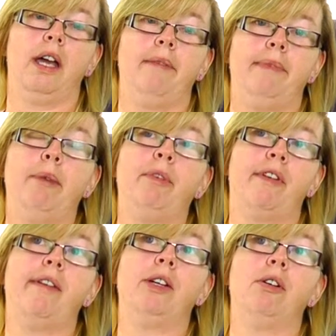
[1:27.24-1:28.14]
Um, they were
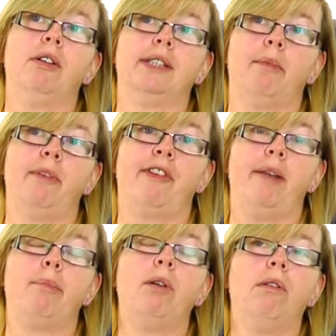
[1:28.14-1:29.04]
very good. I uh, had my
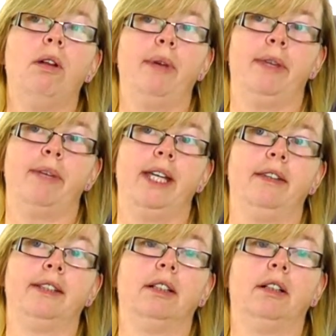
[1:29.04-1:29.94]
friend Paula with me
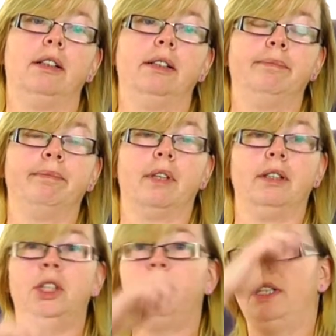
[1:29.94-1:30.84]
at the time.
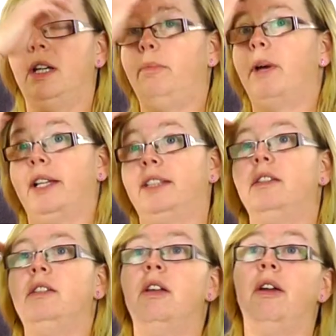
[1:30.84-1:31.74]
She was the only
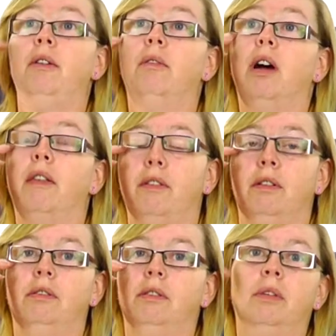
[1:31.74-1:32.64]
person that knew. I
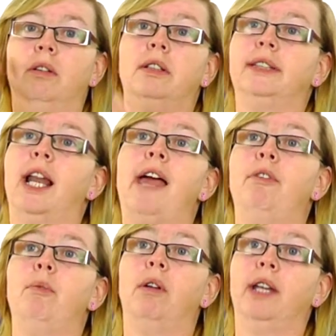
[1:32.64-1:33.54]
thought, well, I'm not going to tell
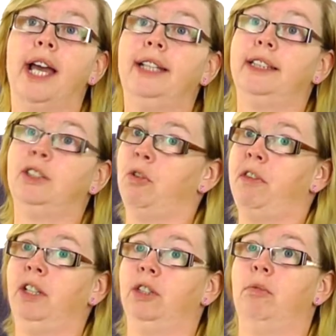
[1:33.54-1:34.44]
everyone in case it's
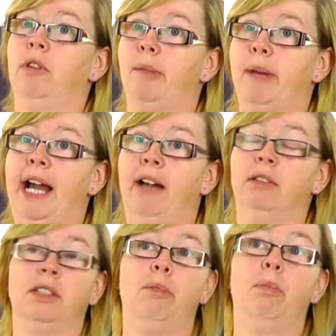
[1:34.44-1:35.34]
nothing to worry about.
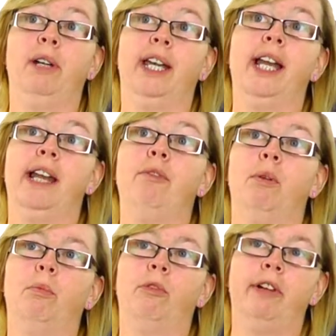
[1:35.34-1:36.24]
There's no point getting
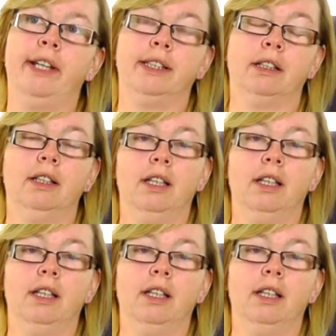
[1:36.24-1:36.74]
everyone worried.